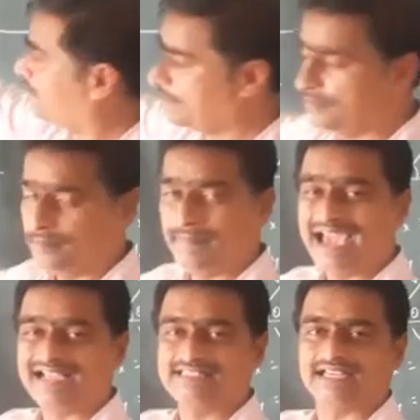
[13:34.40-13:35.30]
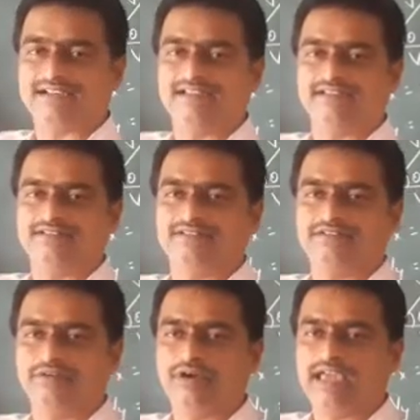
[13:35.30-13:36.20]
from back side.
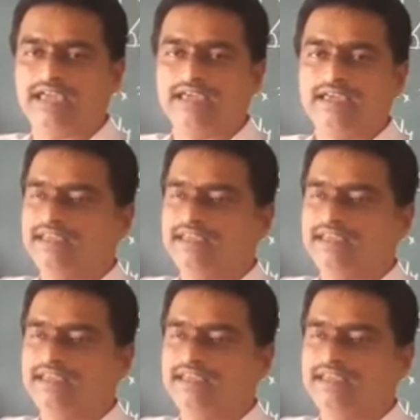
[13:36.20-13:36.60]
Okay,